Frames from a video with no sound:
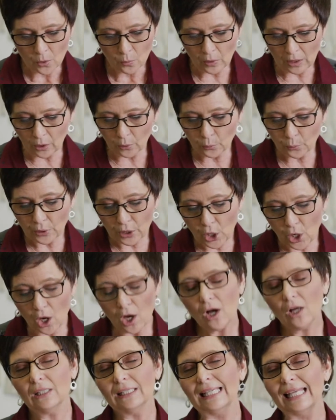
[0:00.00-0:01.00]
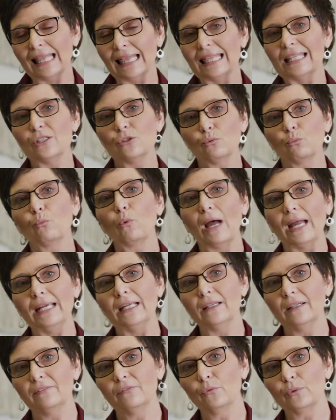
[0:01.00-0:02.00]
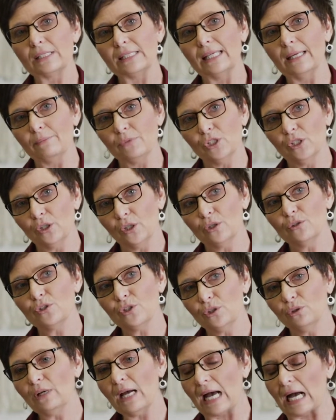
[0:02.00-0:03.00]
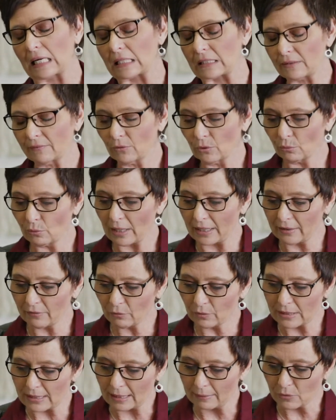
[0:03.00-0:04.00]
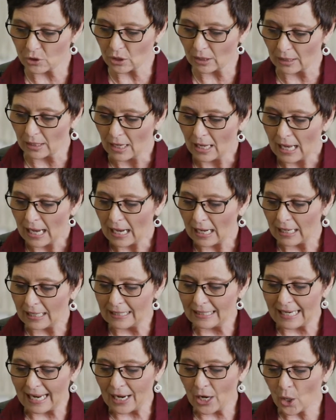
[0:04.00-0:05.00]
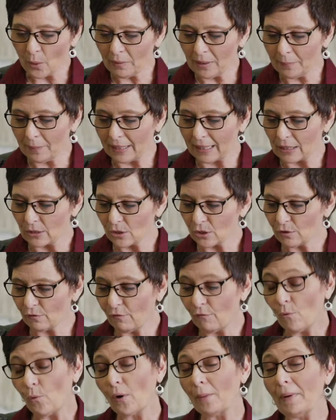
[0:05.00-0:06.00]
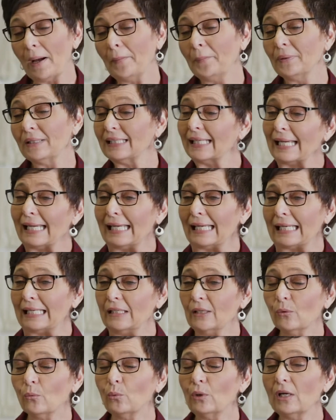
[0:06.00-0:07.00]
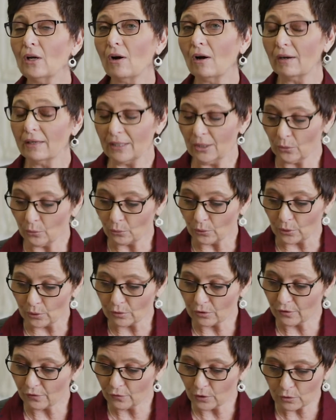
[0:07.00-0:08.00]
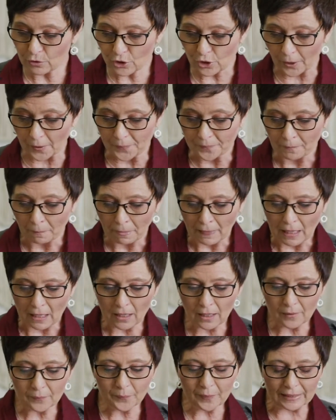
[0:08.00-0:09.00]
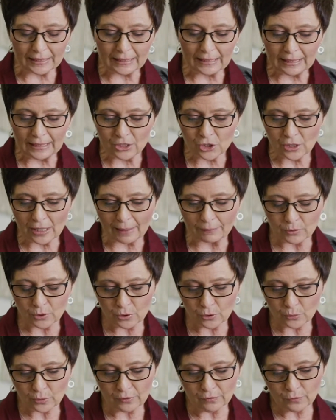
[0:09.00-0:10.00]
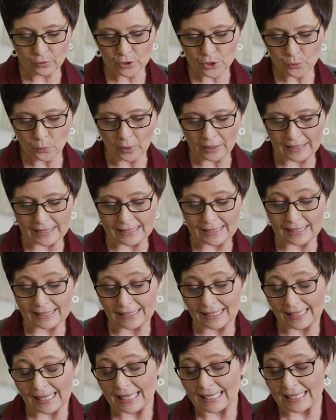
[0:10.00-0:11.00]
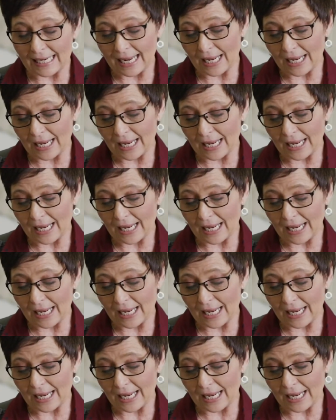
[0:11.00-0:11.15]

Well, recalling this right of redemption, those two acts of the right of redemption, Naomi begins to form a plan regarding Ruth's future. beginning in chapter 3, verse 1, it says, "Then